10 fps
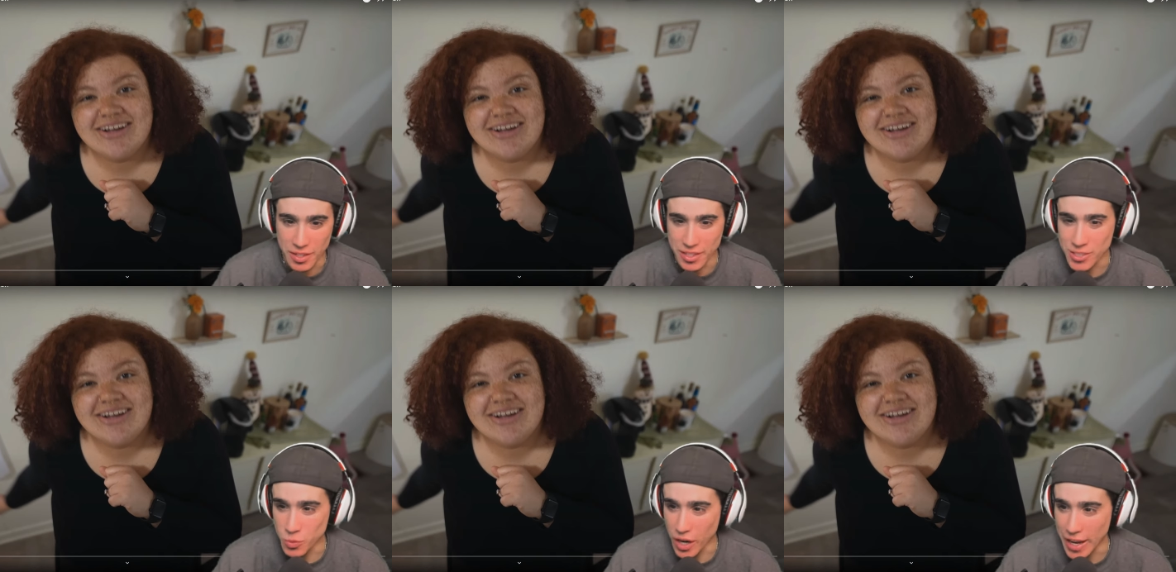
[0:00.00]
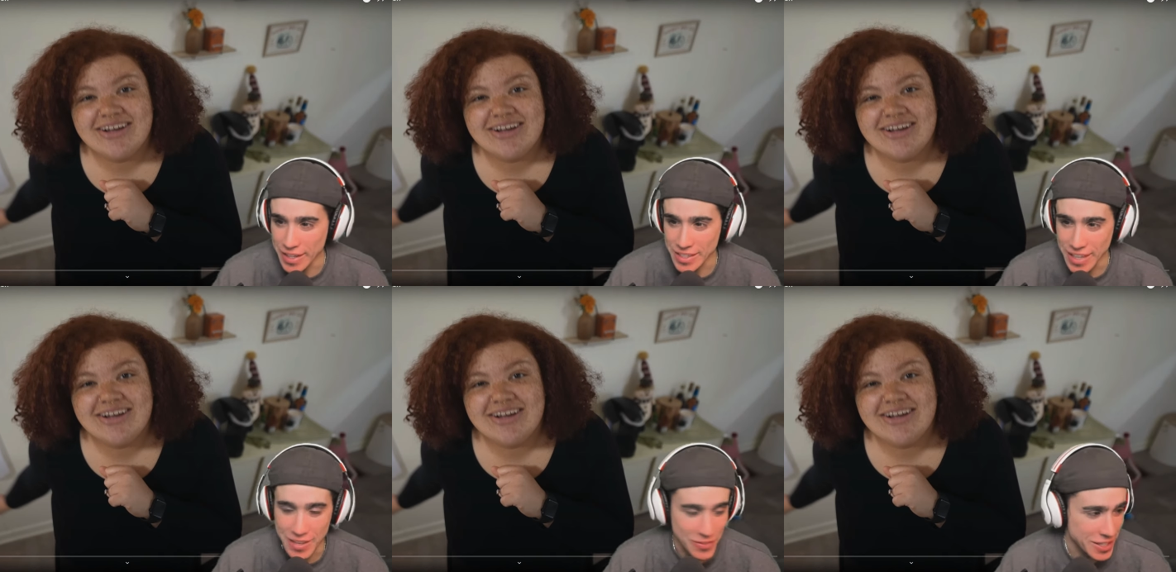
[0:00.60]
Speaker 1: this What I Eat in a
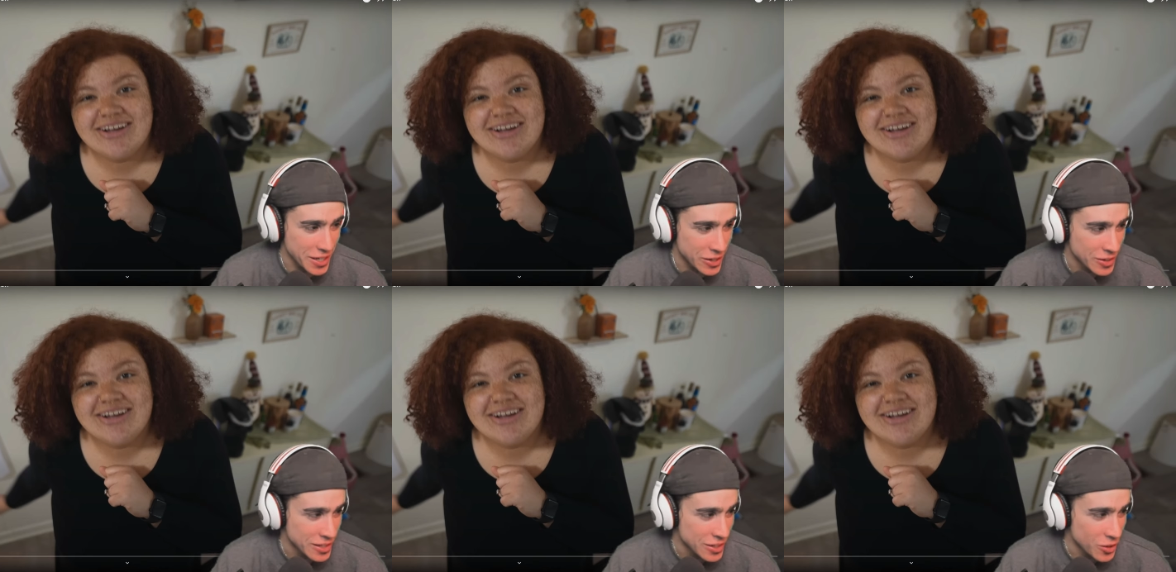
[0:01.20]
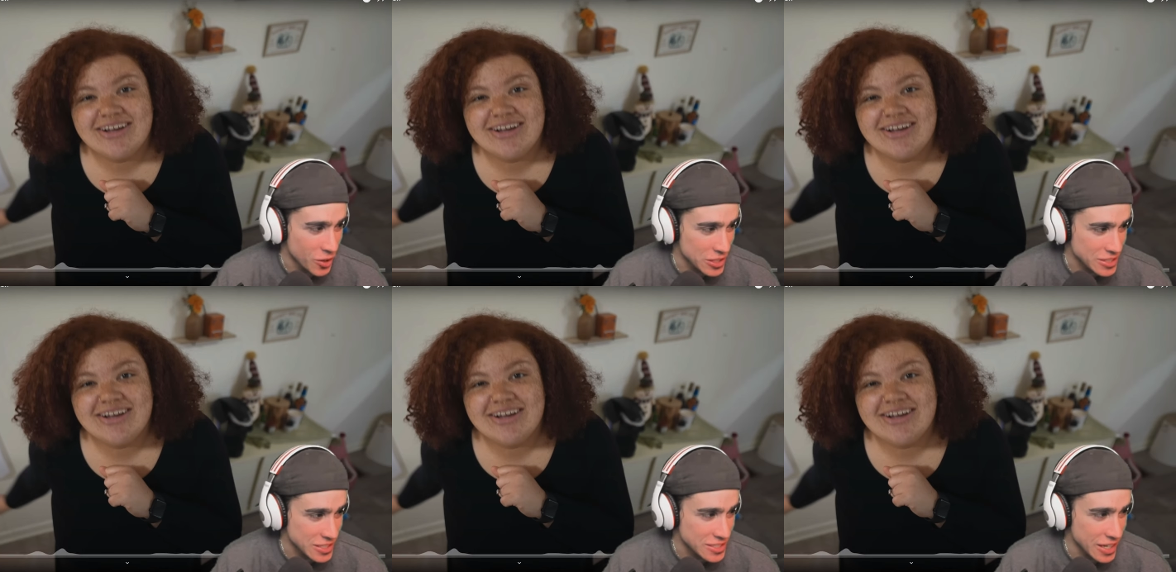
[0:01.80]
Day video. All
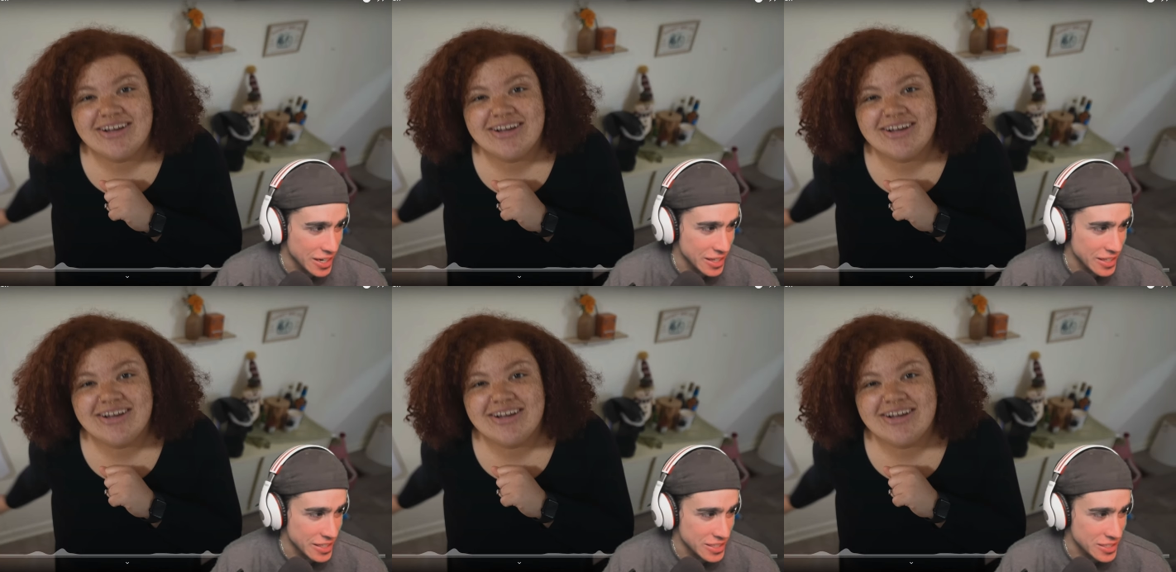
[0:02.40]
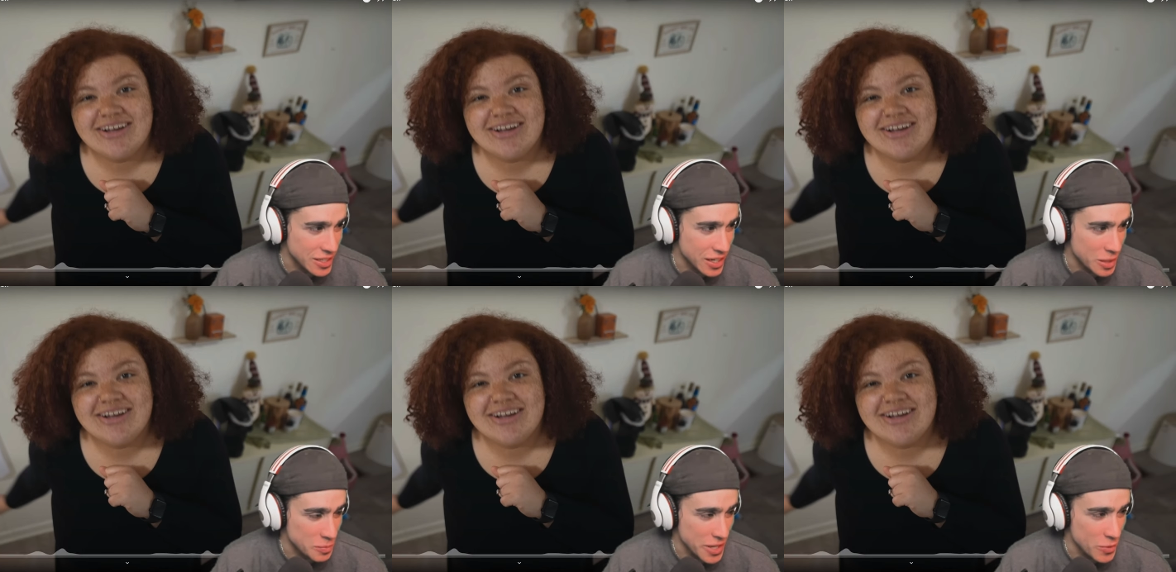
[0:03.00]
she's done is
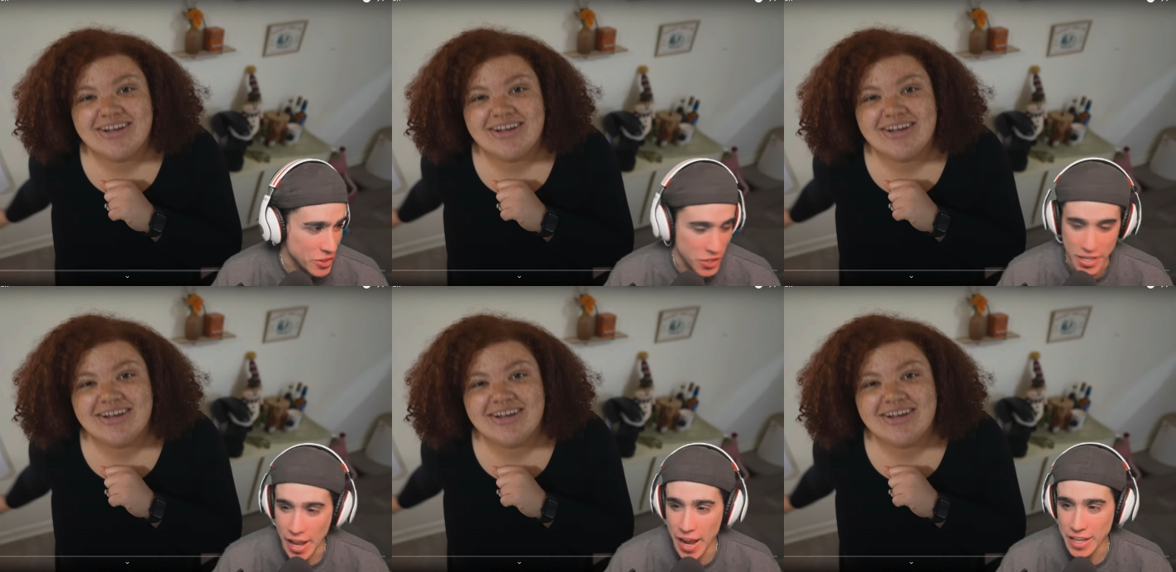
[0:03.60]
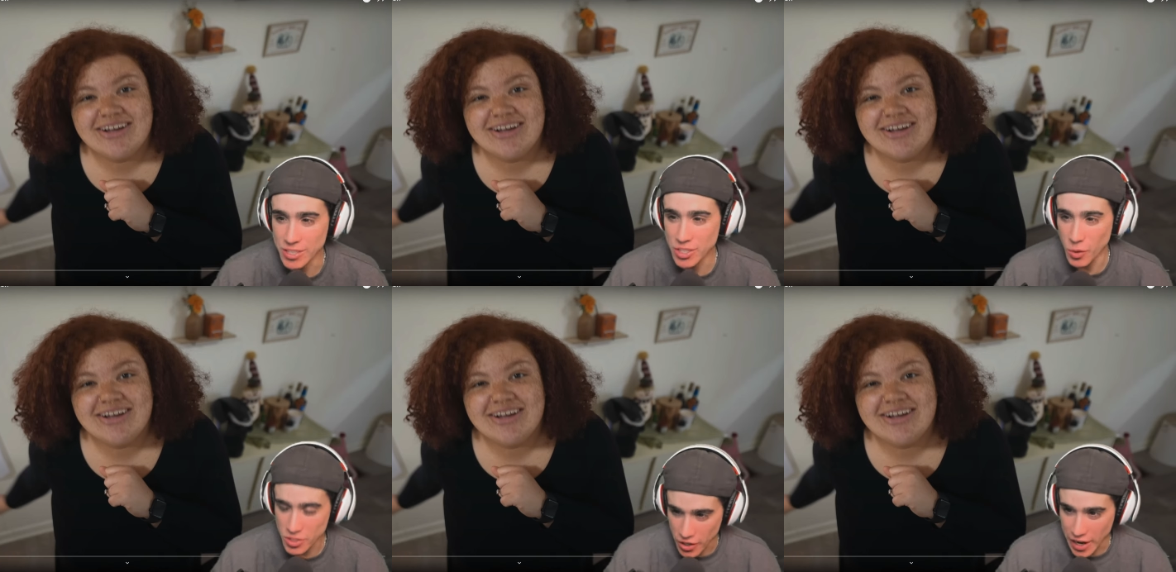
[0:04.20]
uh, play with her cat and
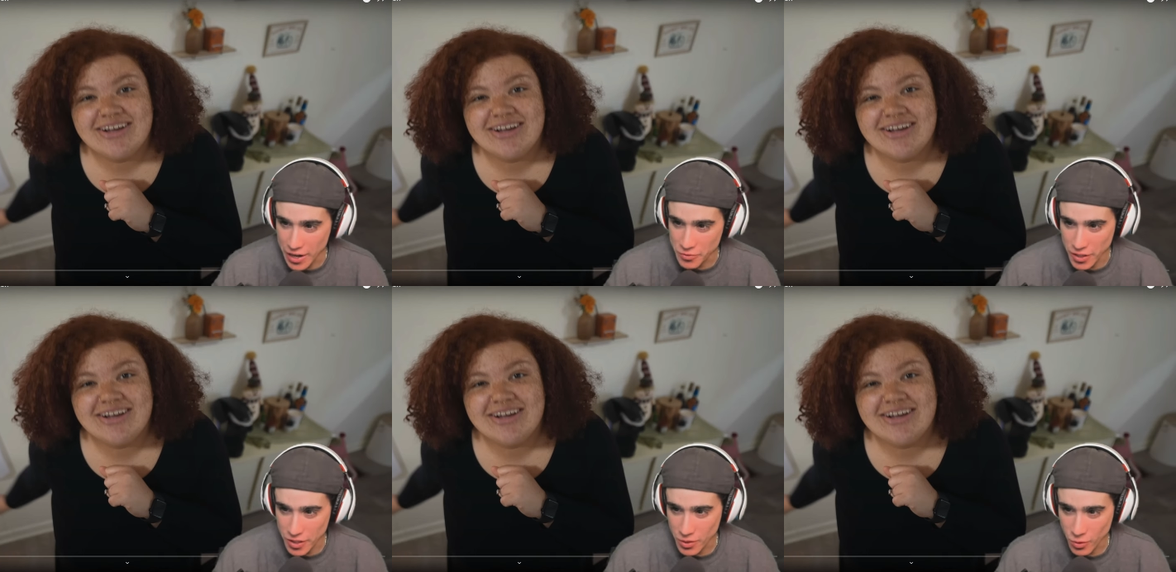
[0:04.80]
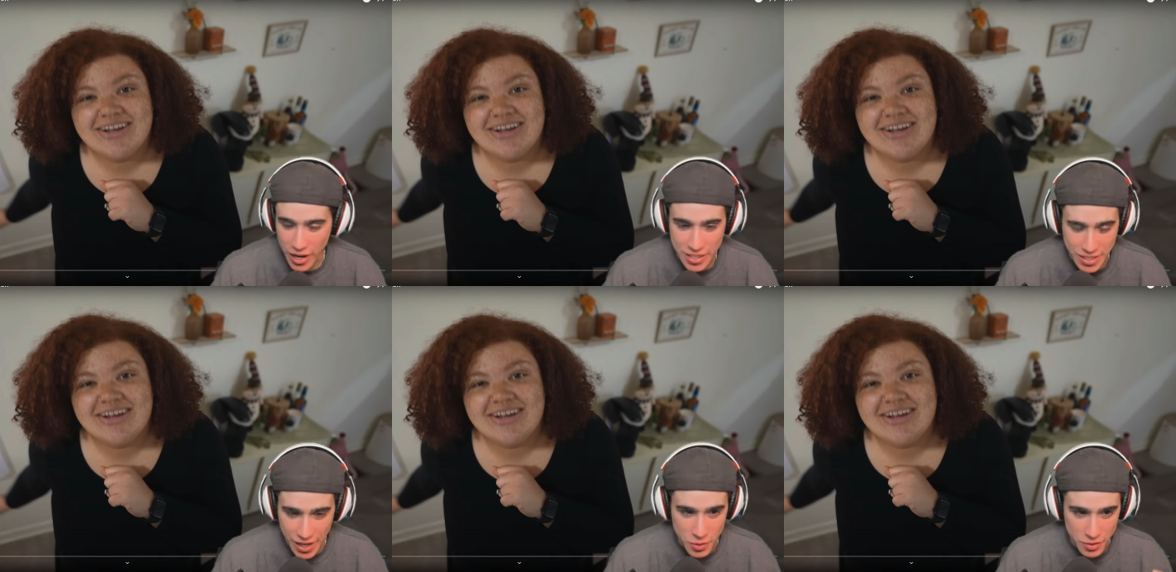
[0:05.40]
show us her outfit, whereas
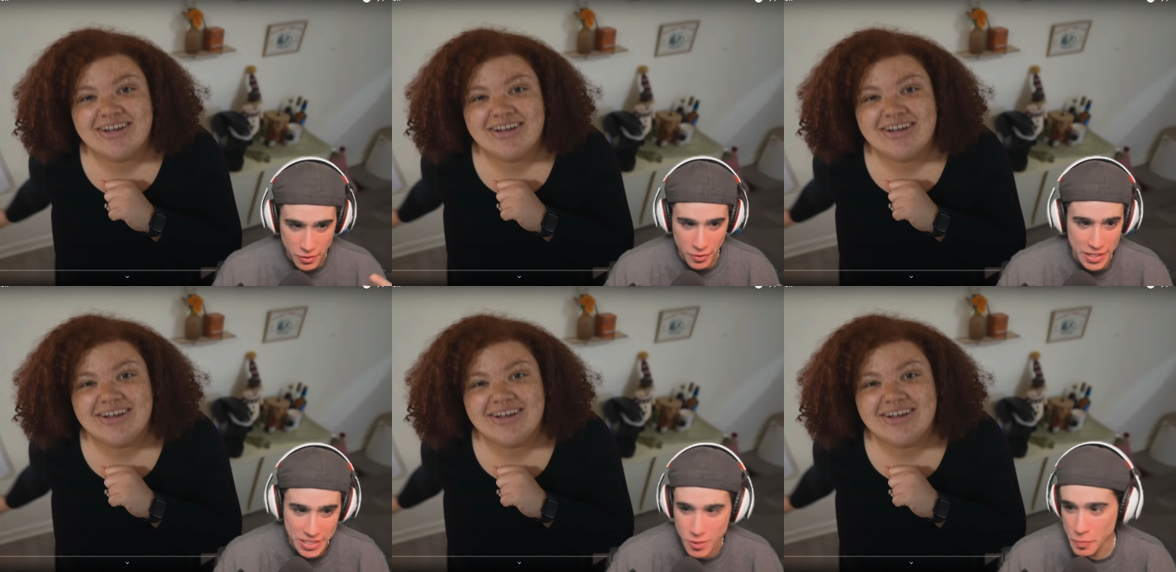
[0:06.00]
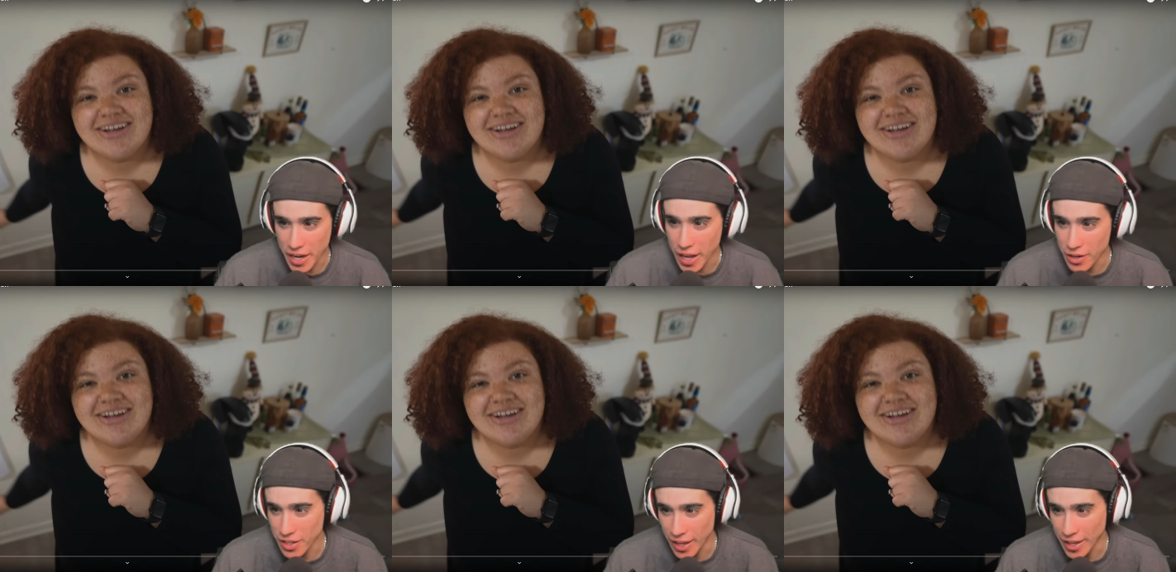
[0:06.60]
I would have already spit
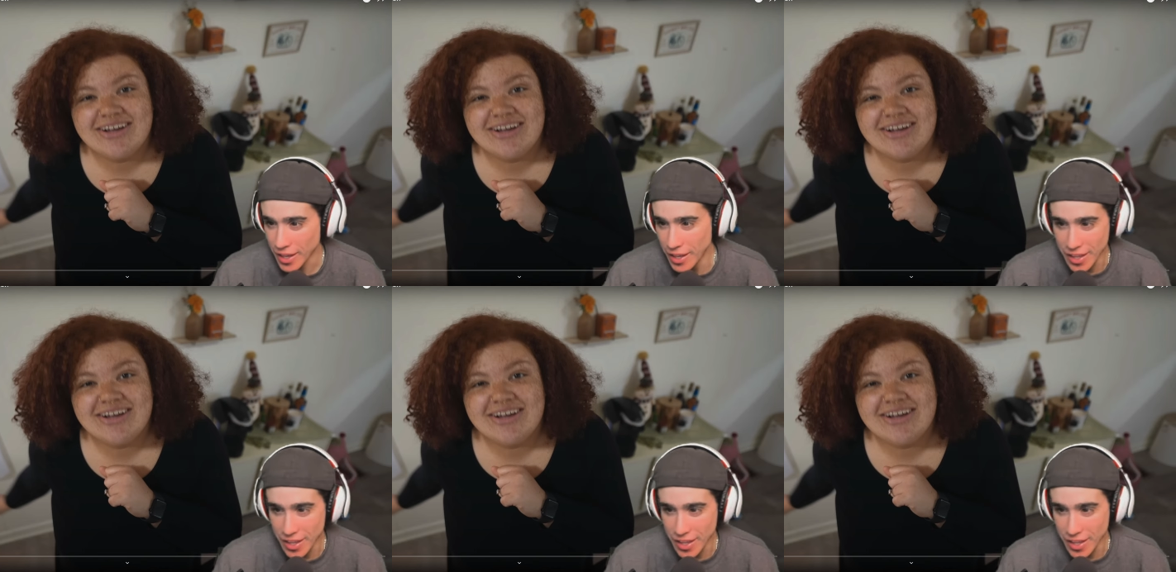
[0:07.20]
out like